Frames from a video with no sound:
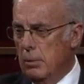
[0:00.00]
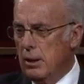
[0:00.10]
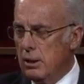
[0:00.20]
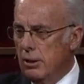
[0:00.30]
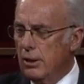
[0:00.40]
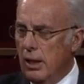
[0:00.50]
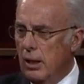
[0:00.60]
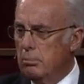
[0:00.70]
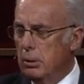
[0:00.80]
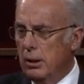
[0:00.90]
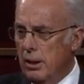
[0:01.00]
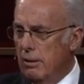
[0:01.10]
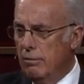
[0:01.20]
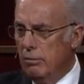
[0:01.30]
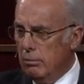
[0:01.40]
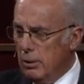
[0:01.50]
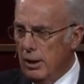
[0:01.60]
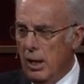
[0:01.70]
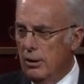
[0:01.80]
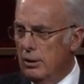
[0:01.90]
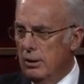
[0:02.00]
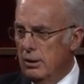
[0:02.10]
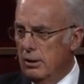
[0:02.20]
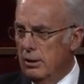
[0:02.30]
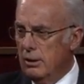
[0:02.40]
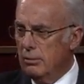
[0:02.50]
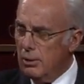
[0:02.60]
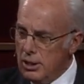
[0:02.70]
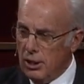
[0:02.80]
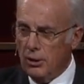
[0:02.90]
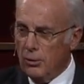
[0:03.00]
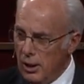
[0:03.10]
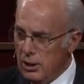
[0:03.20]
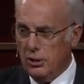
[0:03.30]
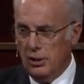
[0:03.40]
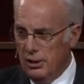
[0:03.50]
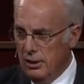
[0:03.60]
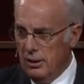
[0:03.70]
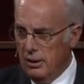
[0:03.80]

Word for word: But the sinner can't believe without regeneration.